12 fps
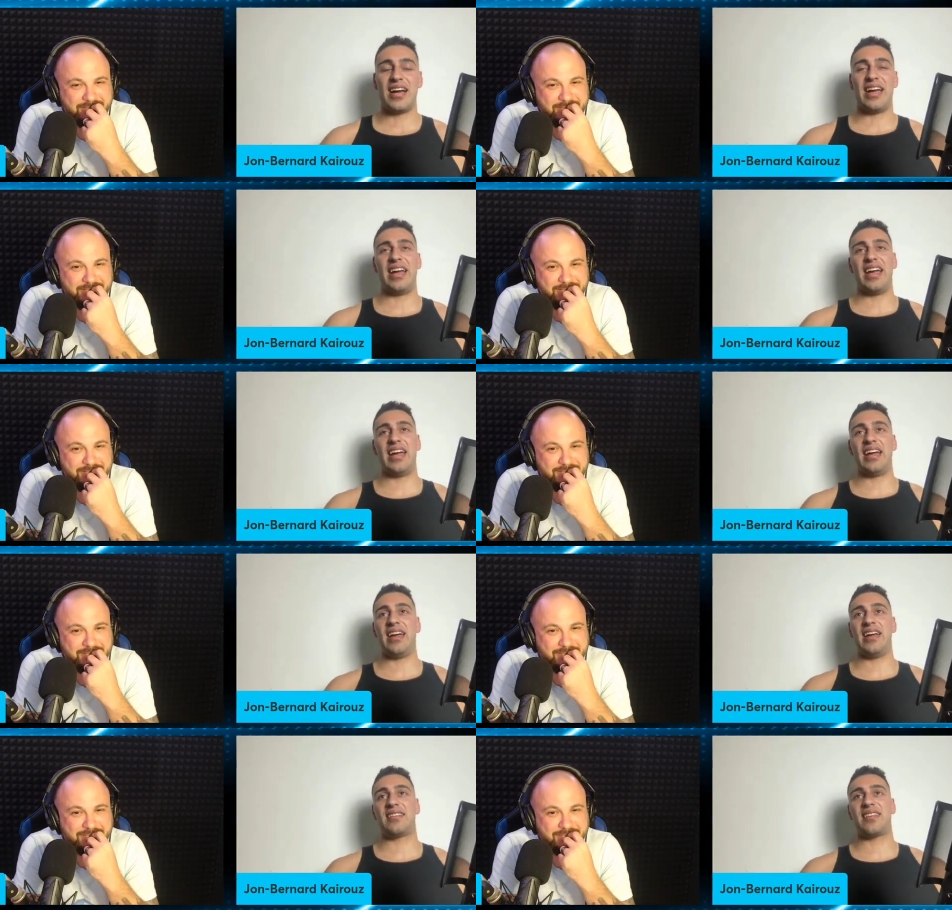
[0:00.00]
Speaker 1: It, it,
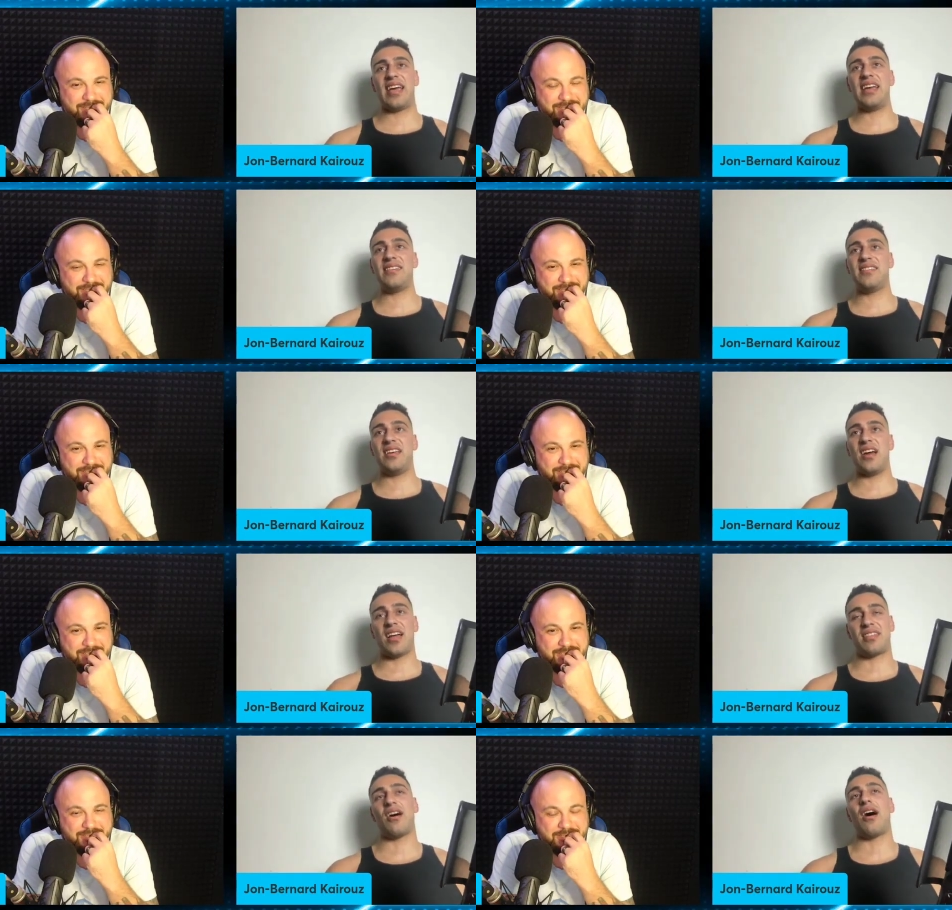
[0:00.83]
it's easy.
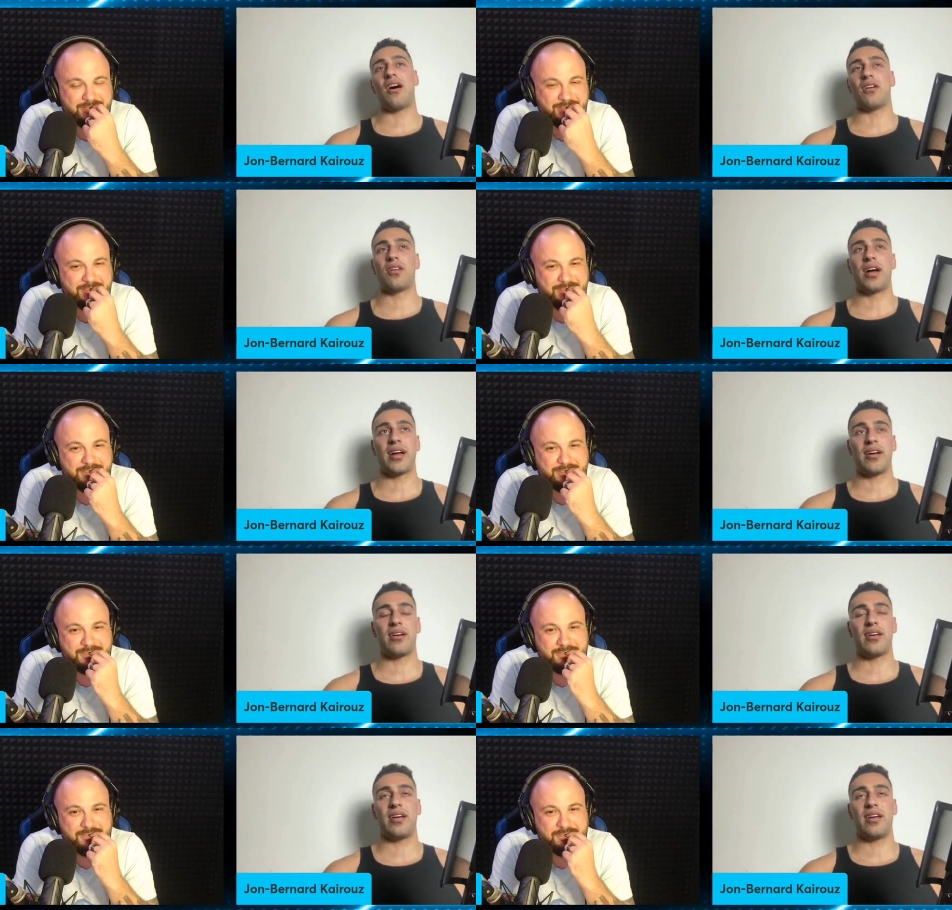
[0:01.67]
I, I like.